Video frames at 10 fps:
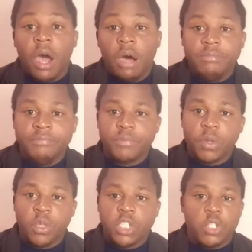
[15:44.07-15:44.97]

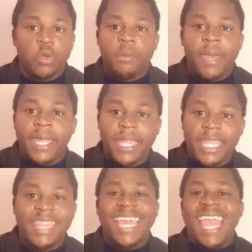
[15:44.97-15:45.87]
Too
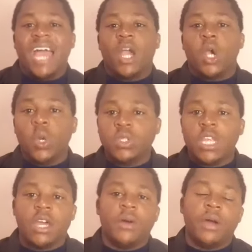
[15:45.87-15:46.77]
many. They are good.
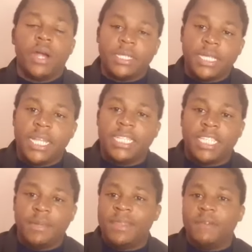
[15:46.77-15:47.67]
They don't hurt any
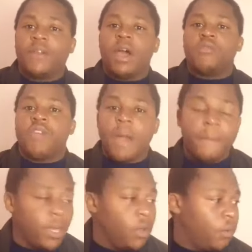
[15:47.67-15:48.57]
team. They've got
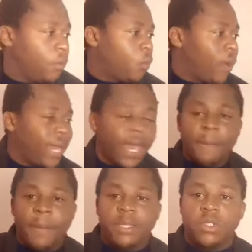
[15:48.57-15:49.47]
Rabiot. What
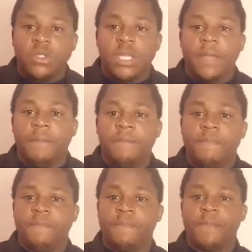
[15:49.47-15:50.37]
happened today?
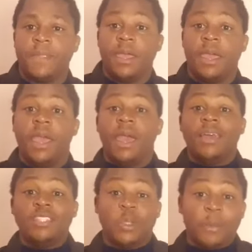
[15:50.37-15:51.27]

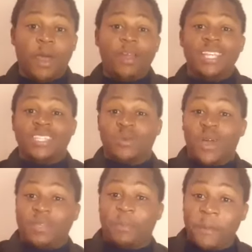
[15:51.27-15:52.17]
To be honest,
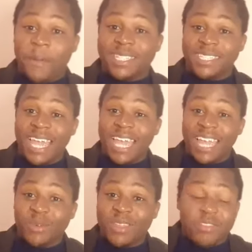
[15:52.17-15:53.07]
what people are saying
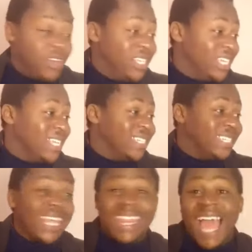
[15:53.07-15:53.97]
and what the readers are
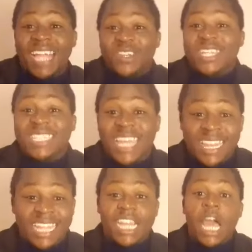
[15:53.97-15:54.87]
saying, they're actually
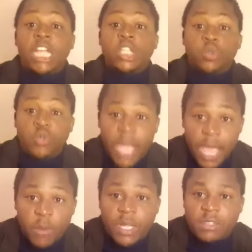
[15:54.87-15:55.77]
saying that
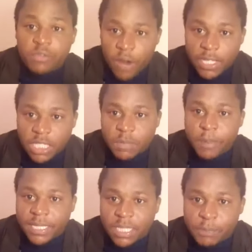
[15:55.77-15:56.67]
today was France's
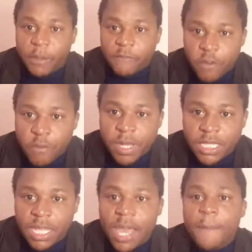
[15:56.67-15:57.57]
best
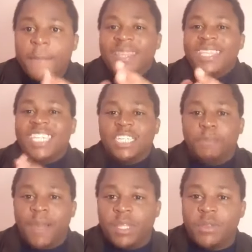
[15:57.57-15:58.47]
performance, but they
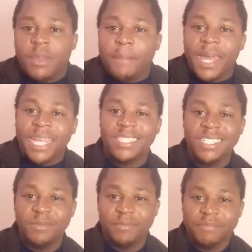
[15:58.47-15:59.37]
just played with a better
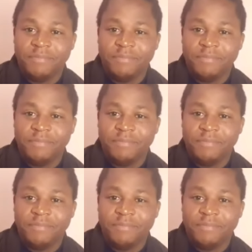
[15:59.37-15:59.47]
team.